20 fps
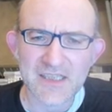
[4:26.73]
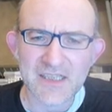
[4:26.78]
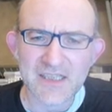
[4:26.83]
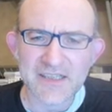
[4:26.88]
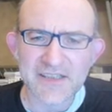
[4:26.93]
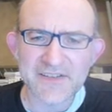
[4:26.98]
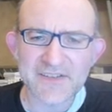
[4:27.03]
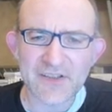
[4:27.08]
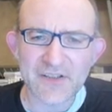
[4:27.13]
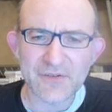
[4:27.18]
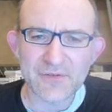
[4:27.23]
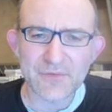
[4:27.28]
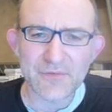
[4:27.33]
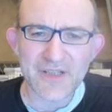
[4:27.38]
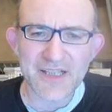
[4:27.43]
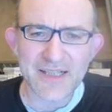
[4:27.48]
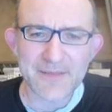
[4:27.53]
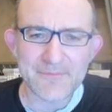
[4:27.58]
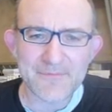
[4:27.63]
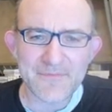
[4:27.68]
So,
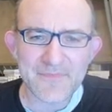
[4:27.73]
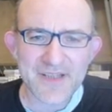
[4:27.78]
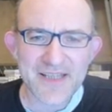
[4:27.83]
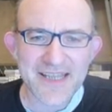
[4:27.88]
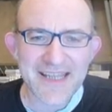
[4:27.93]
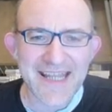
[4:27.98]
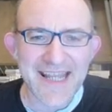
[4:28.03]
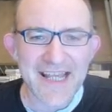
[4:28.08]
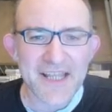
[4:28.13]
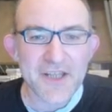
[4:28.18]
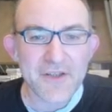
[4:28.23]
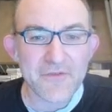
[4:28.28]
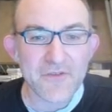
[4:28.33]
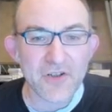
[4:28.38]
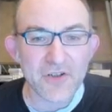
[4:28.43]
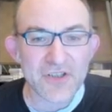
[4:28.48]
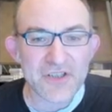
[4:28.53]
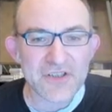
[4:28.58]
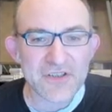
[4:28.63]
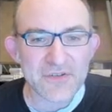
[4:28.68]
yeah, you've
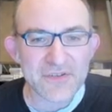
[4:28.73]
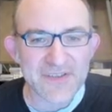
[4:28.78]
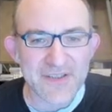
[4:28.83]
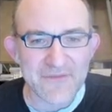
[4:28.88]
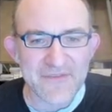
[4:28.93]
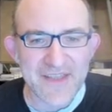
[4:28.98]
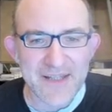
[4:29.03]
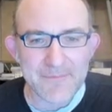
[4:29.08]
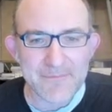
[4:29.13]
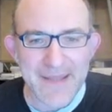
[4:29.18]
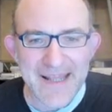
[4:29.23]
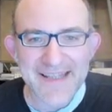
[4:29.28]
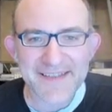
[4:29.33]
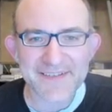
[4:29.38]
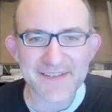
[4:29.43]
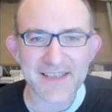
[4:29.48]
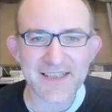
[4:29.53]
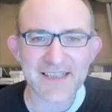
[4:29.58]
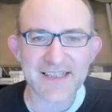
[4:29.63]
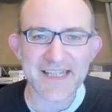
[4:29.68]
got to do something
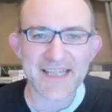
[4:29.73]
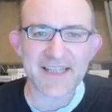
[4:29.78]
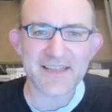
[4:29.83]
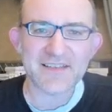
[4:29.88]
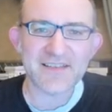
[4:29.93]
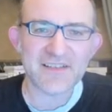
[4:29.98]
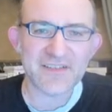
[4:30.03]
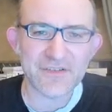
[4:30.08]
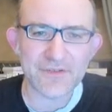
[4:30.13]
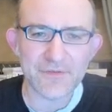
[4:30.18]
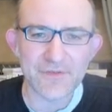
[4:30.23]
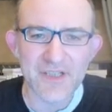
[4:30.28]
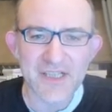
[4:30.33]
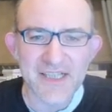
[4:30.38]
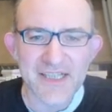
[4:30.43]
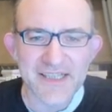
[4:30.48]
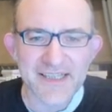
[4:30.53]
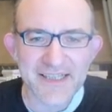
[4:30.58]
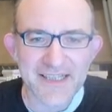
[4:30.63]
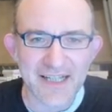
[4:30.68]
basically to
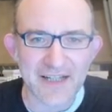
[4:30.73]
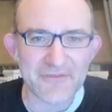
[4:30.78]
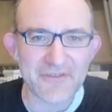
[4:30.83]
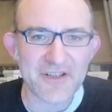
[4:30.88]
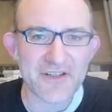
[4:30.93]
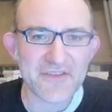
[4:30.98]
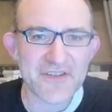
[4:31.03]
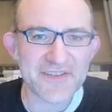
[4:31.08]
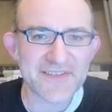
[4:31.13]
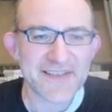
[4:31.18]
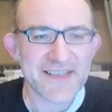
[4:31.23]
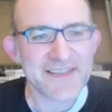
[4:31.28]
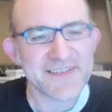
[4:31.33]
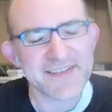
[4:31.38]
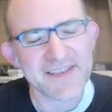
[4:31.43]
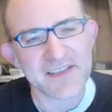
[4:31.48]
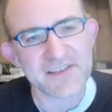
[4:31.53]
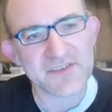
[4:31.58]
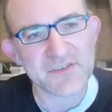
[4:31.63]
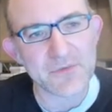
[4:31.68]
cover the
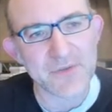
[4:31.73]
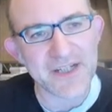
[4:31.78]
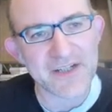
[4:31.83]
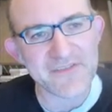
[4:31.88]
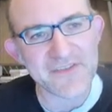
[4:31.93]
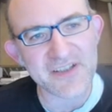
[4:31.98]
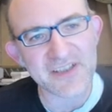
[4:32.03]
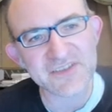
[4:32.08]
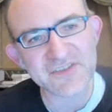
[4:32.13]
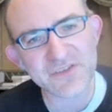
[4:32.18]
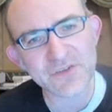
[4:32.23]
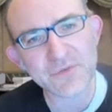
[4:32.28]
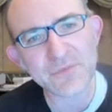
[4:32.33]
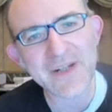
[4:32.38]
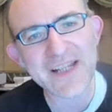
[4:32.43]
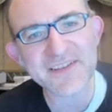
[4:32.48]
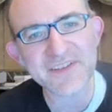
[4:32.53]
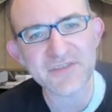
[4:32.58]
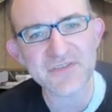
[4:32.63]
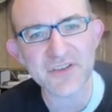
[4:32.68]
c6 square. And there are two
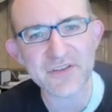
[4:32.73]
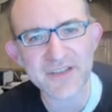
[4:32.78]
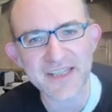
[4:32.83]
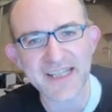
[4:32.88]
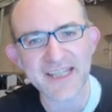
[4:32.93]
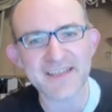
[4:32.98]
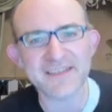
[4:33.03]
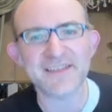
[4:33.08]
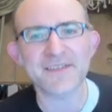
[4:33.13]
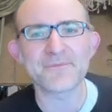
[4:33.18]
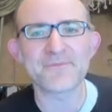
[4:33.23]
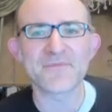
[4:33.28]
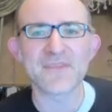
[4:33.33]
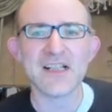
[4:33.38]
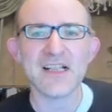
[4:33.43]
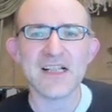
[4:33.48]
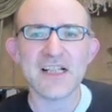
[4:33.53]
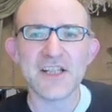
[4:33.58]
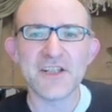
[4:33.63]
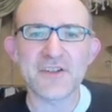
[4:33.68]
ways of doing it.
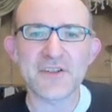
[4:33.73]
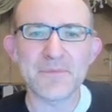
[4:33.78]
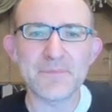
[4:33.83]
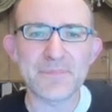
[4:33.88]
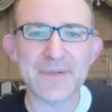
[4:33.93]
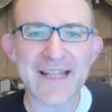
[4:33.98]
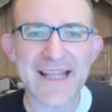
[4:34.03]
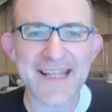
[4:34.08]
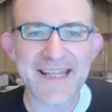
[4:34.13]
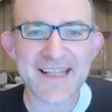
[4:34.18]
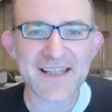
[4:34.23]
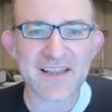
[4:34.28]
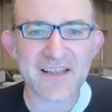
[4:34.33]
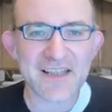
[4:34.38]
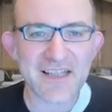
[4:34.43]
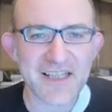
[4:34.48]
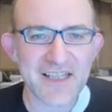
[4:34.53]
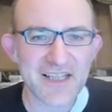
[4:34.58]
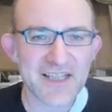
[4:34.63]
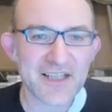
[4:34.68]
You can play
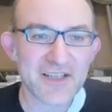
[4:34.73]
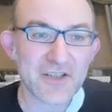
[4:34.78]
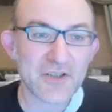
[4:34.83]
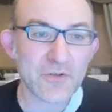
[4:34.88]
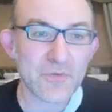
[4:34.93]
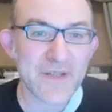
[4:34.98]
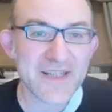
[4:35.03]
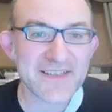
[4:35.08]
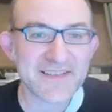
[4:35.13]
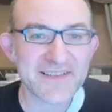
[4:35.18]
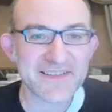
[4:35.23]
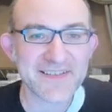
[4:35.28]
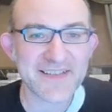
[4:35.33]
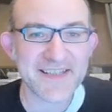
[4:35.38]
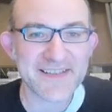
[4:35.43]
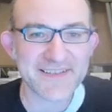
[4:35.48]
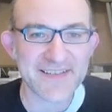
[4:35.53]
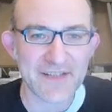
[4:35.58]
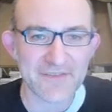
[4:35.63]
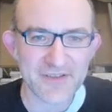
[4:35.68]
queen to
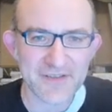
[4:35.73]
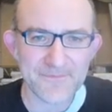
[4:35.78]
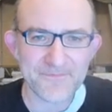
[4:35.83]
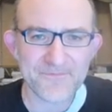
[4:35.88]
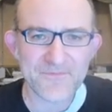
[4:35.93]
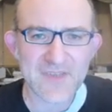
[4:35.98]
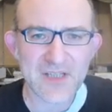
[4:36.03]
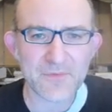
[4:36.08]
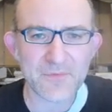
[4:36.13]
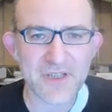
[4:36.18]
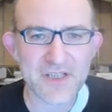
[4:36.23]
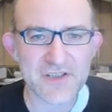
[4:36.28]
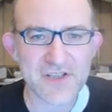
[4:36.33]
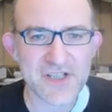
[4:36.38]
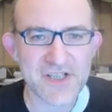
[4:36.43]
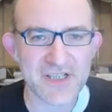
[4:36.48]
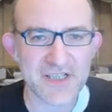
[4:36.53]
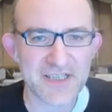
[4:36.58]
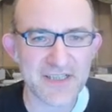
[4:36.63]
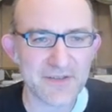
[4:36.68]
c7,
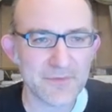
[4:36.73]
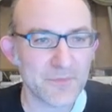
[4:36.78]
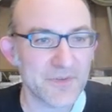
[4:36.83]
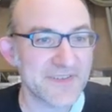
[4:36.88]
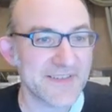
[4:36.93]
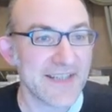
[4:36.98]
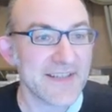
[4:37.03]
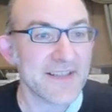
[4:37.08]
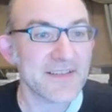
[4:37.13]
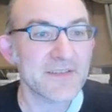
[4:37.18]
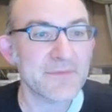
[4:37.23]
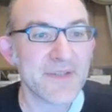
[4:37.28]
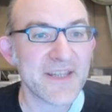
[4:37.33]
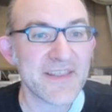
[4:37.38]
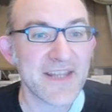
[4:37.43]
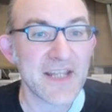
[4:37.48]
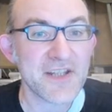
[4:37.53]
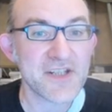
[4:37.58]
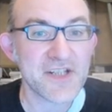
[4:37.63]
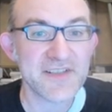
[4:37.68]
which was tending to be
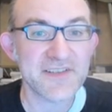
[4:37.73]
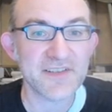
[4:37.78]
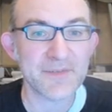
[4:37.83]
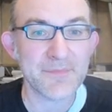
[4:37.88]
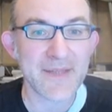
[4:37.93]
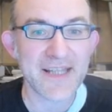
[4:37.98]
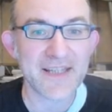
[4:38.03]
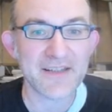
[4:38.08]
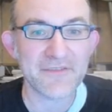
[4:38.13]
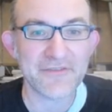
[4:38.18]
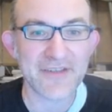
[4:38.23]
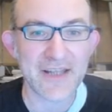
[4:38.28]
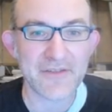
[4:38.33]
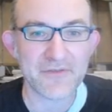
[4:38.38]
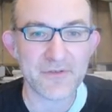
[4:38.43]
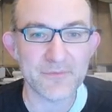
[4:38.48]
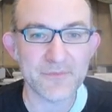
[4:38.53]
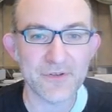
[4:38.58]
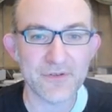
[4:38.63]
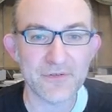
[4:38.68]
the engine's
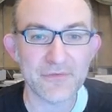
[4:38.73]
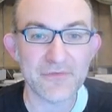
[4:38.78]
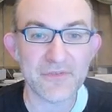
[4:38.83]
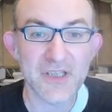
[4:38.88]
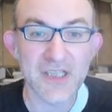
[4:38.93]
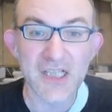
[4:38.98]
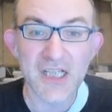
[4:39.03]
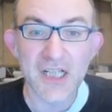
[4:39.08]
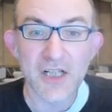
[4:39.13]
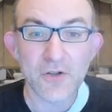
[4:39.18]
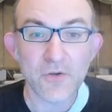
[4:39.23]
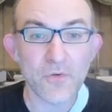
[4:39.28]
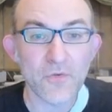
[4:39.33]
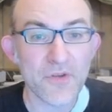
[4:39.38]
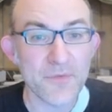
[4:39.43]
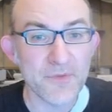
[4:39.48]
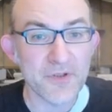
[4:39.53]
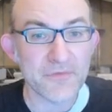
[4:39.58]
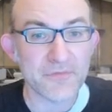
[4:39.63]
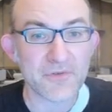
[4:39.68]
favourite move, or
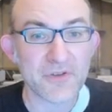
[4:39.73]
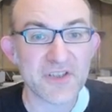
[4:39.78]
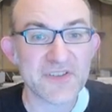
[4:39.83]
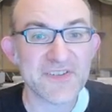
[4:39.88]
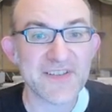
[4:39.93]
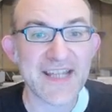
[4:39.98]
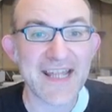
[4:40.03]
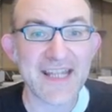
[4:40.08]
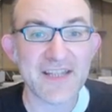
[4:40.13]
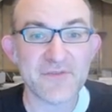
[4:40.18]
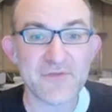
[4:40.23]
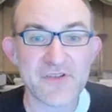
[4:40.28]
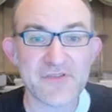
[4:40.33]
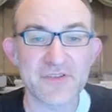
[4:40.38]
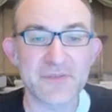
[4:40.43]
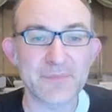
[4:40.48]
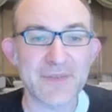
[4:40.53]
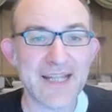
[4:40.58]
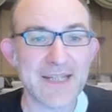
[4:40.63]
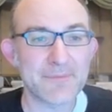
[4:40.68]
the move rook c8, which
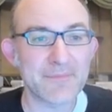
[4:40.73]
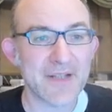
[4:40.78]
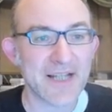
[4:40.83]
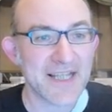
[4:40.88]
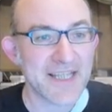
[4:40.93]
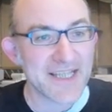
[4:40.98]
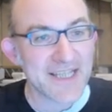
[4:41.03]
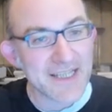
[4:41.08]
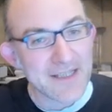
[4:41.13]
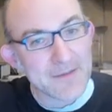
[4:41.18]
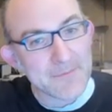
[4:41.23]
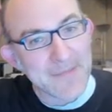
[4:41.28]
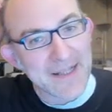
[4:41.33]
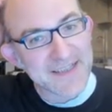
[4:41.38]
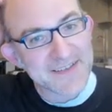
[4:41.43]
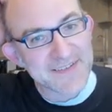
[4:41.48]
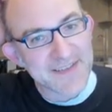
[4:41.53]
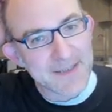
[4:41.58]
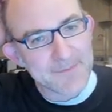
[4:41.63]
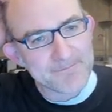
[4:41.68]
was played by
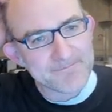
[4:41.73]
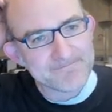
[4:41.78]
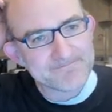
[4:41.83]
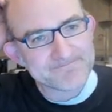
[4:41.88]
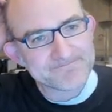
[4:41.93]
Maxime.